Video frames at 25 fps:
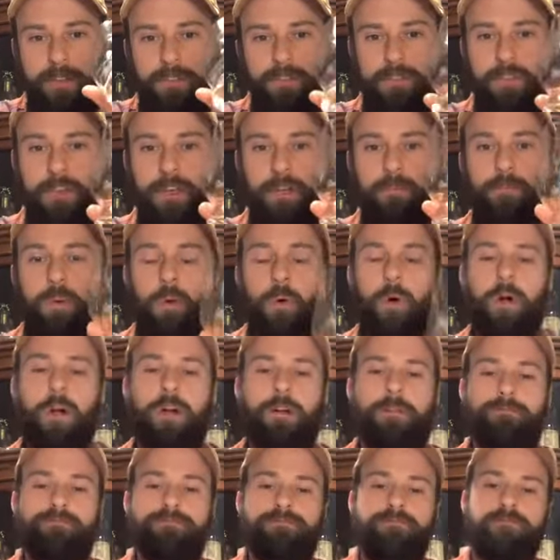This is a good
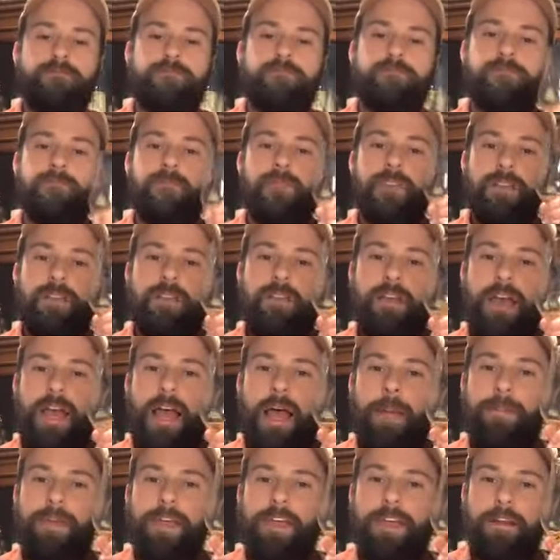pour.
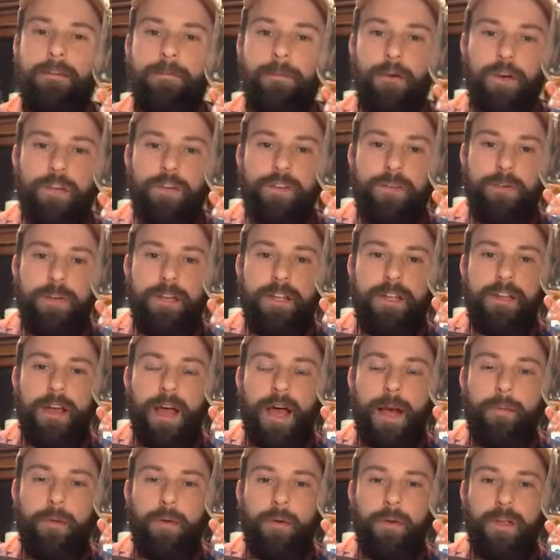Happy anniversary,
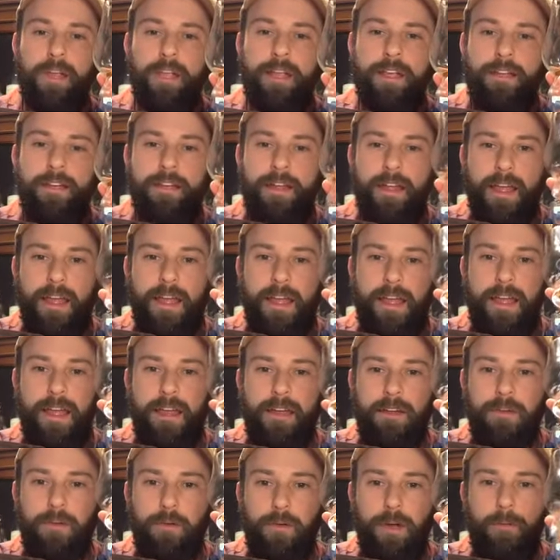Knob Creek.
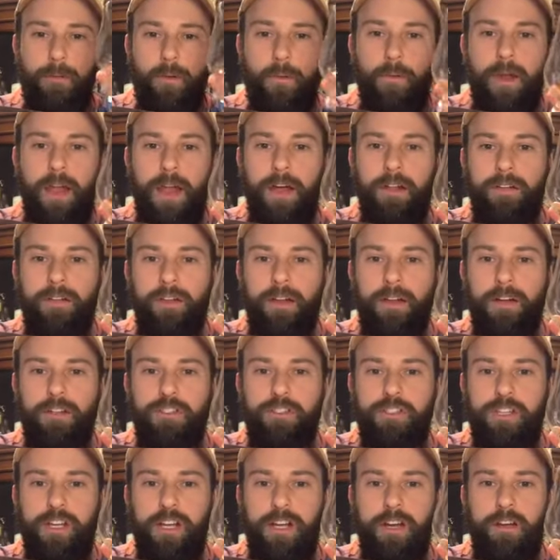And to everyone out
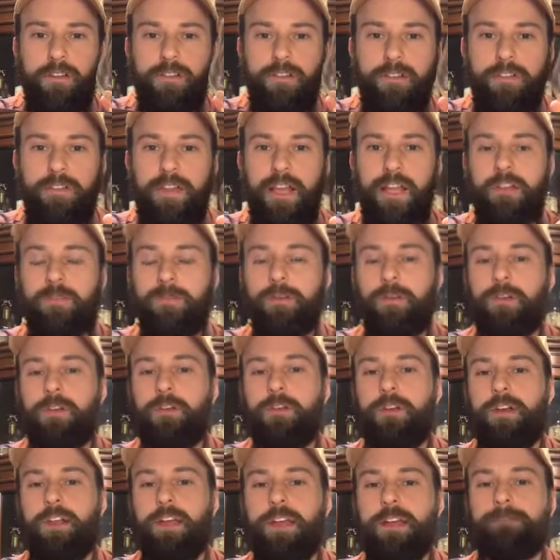there, cheers and thanks for
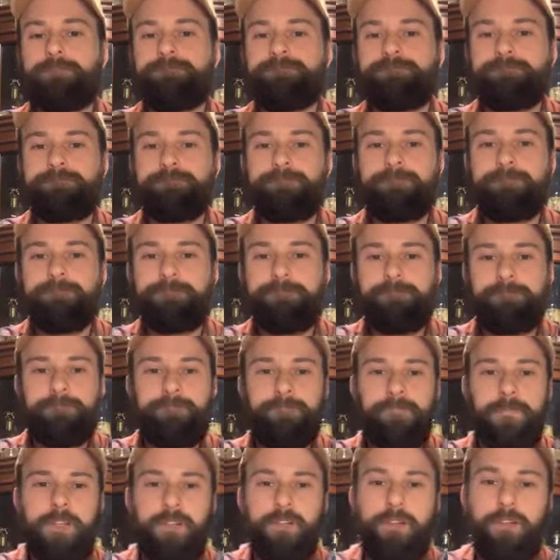tuning in.
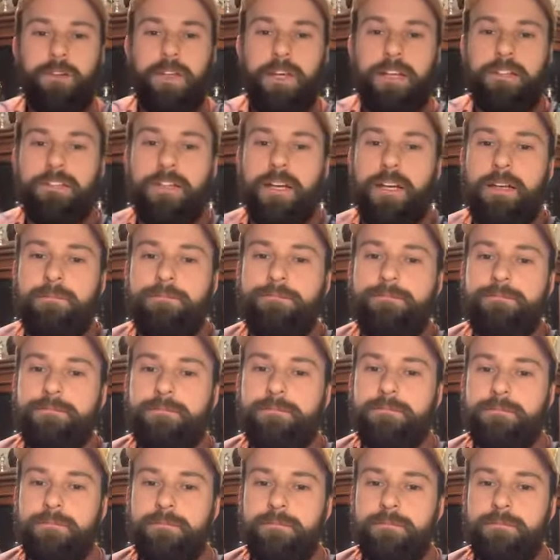Till next time.